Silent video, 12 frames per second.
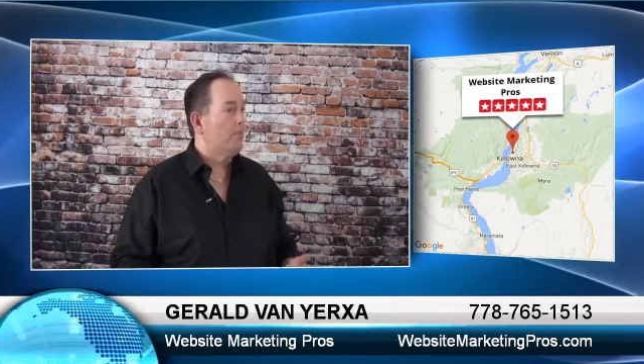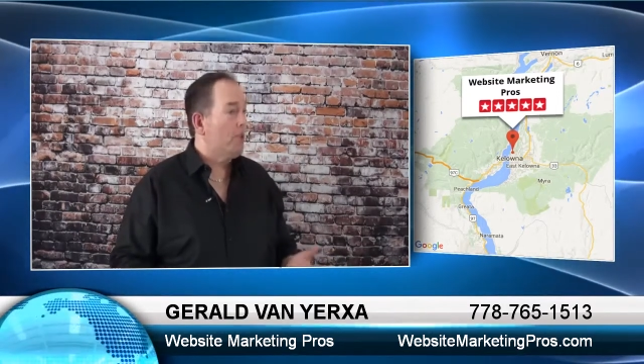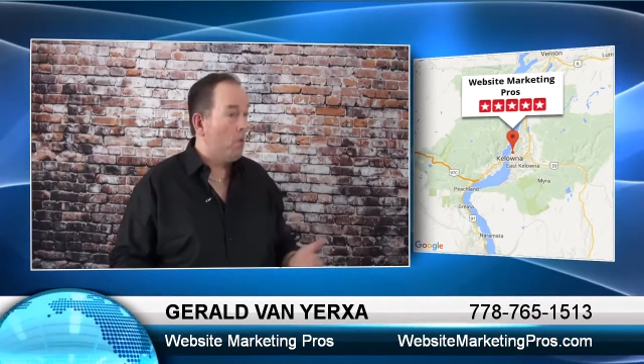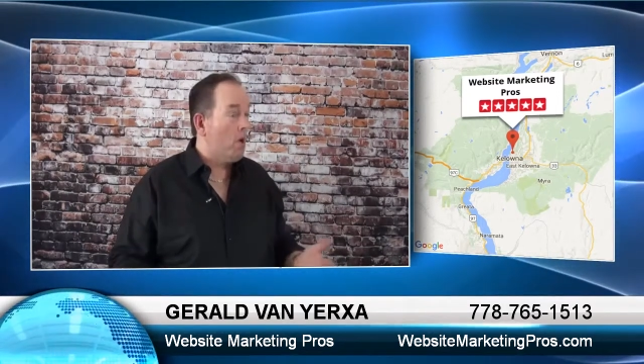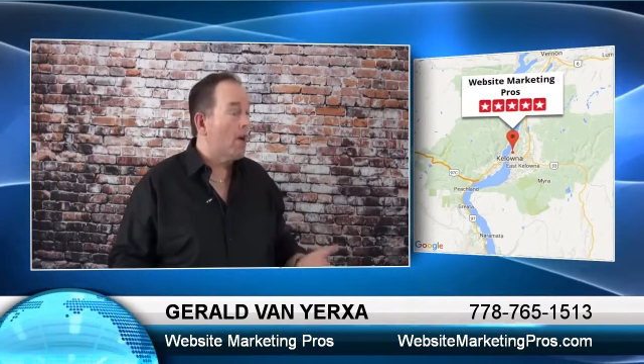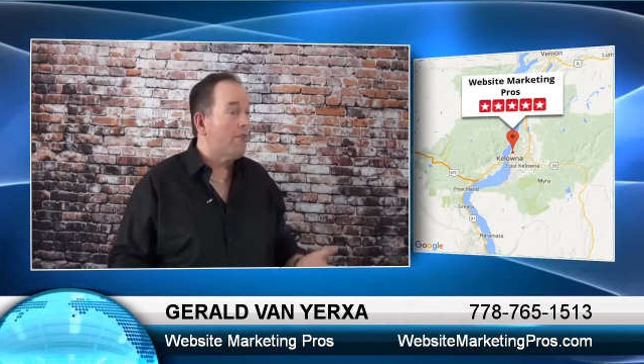
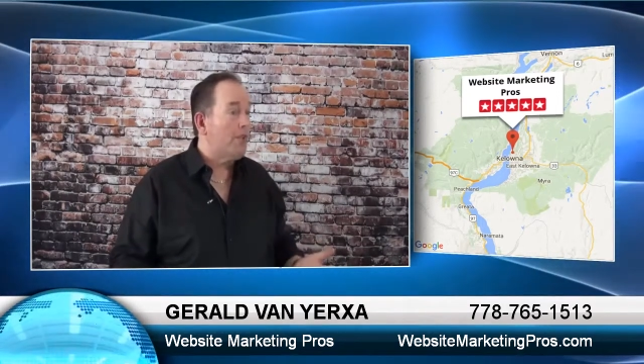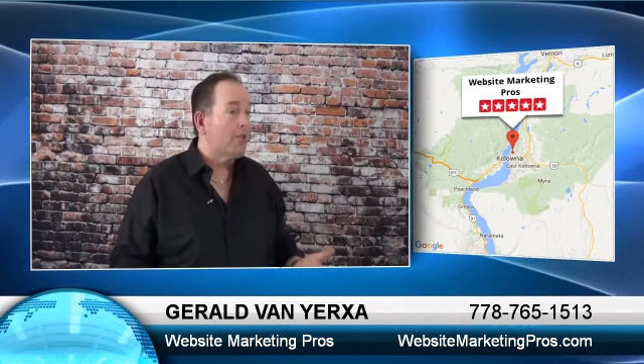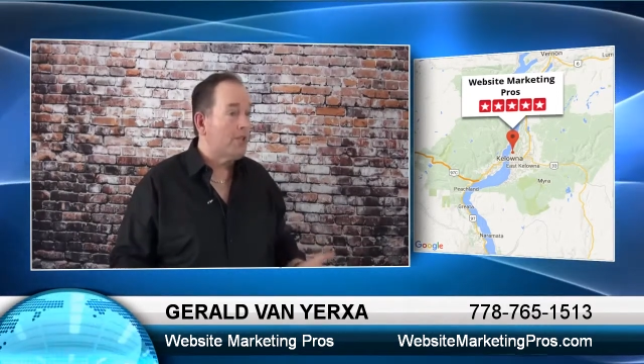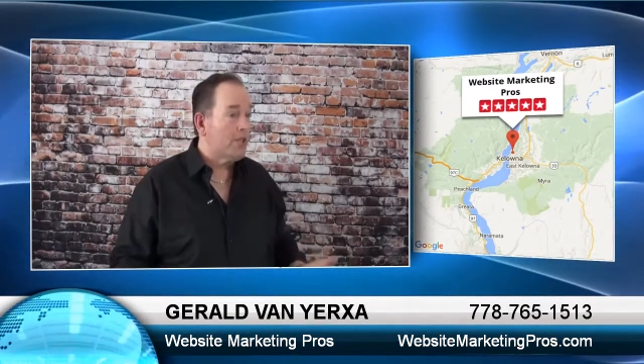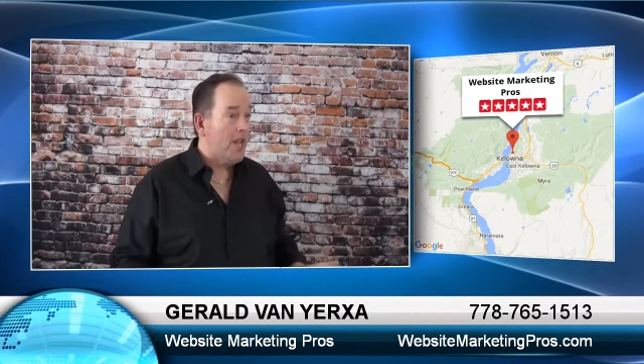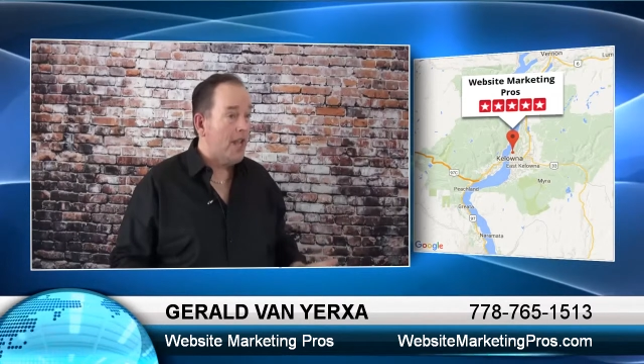you want to
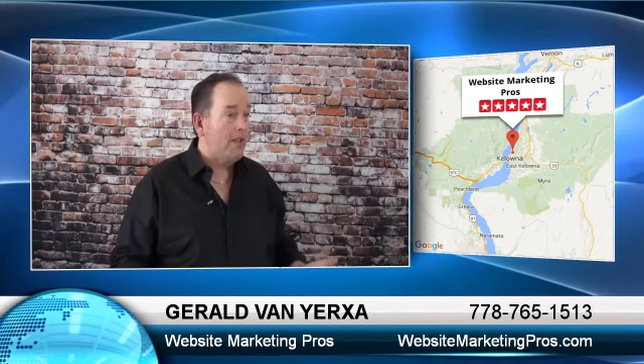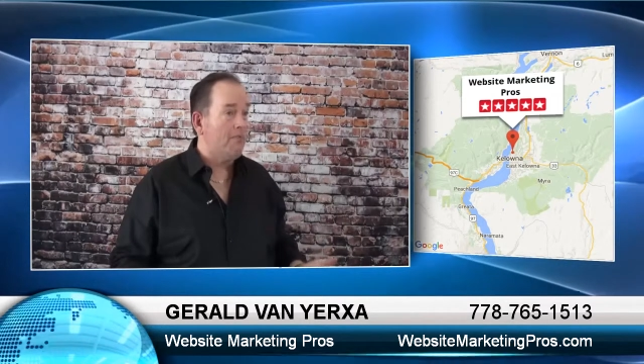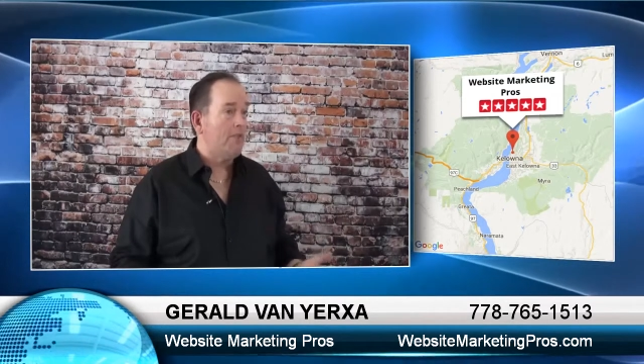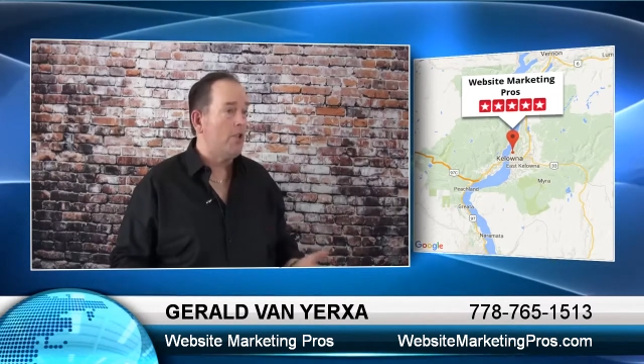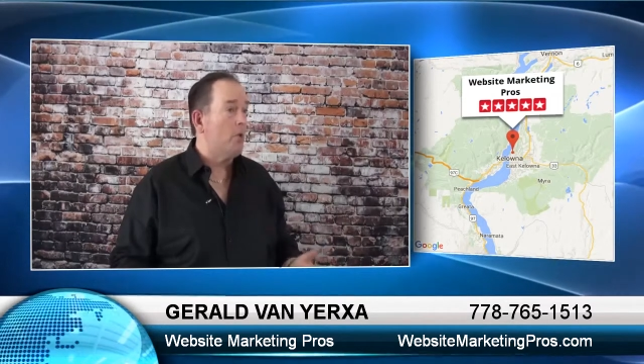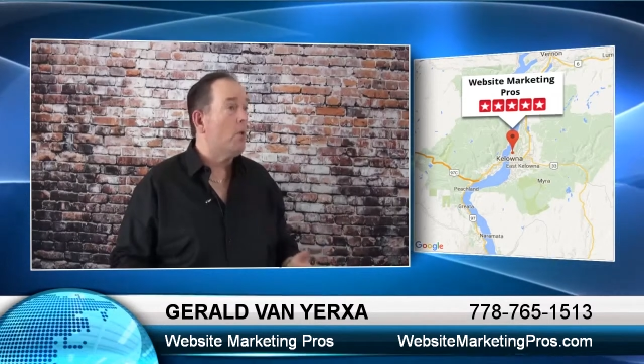feel
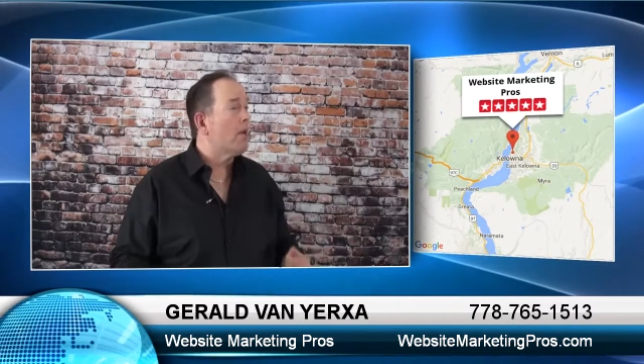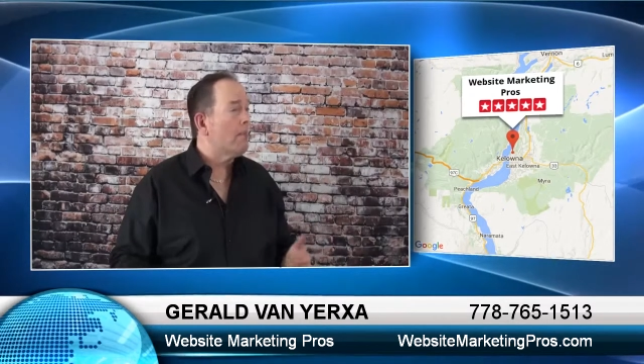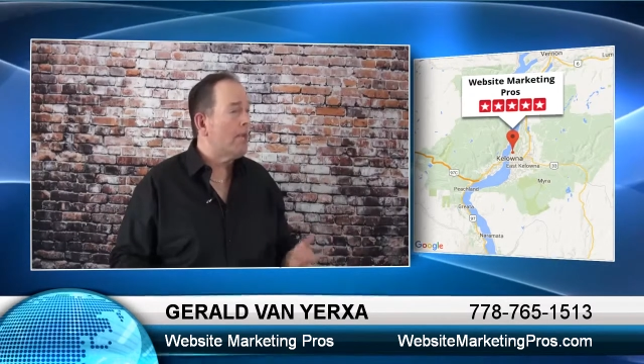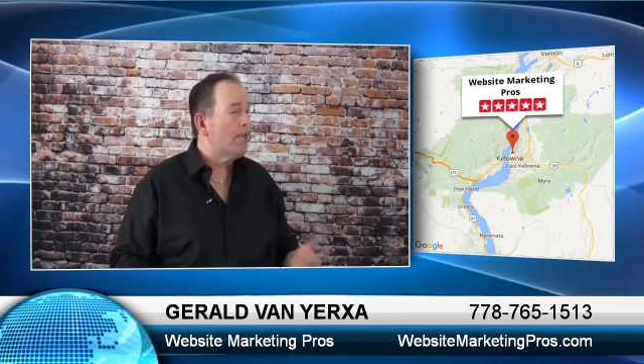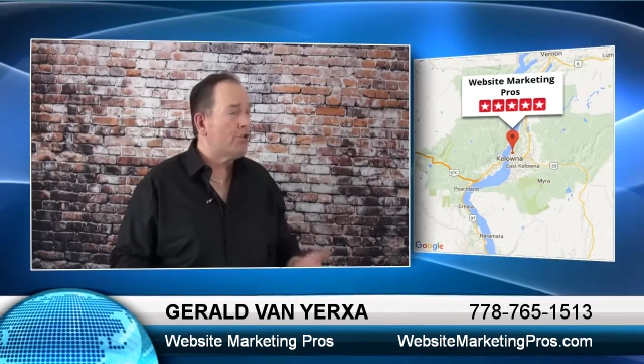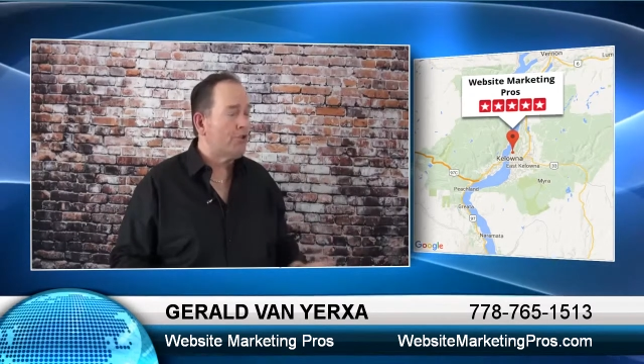safe and you want to
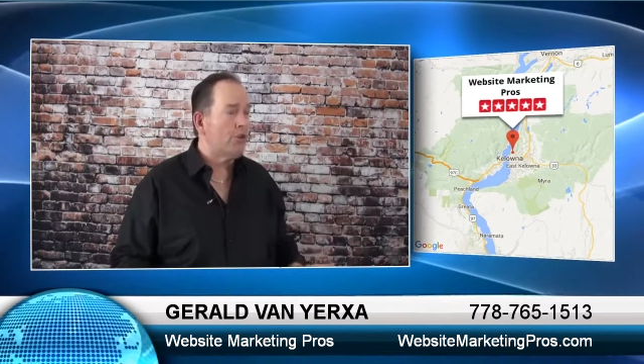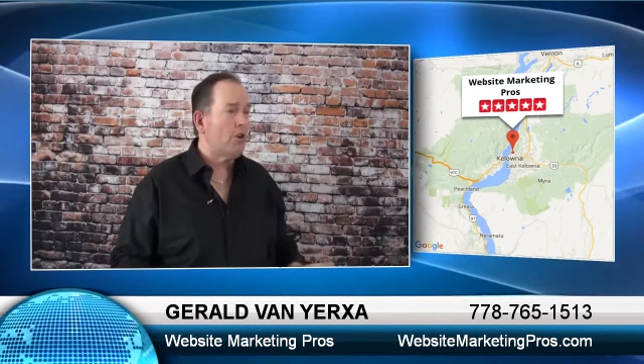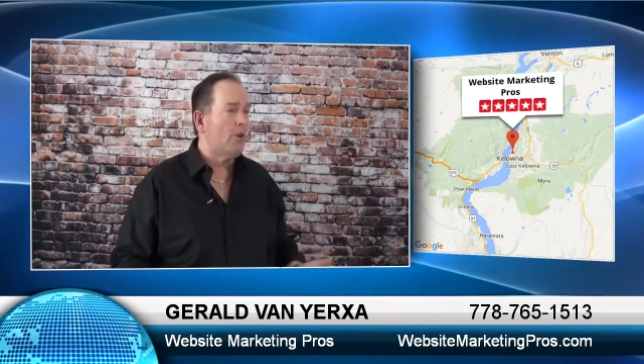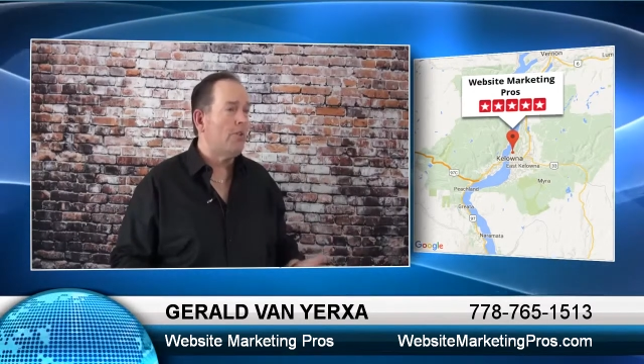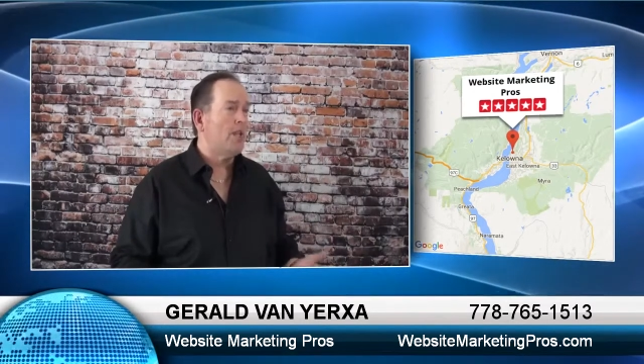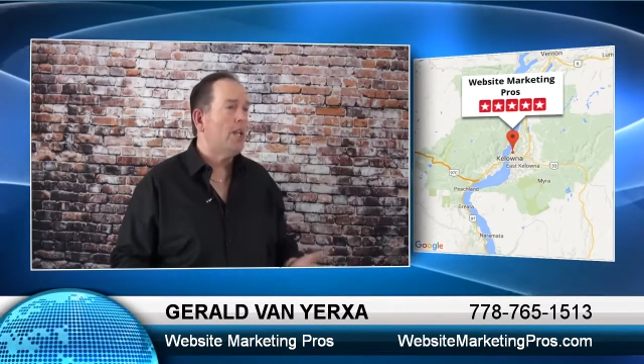make
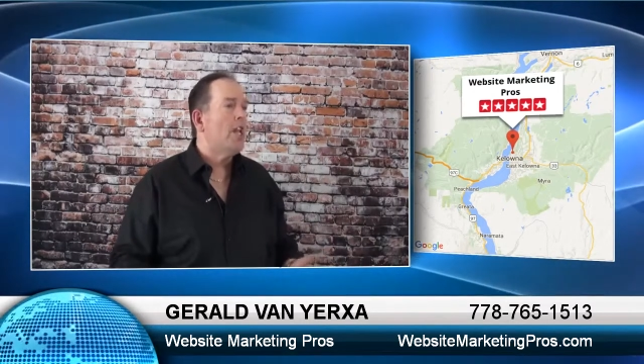sure that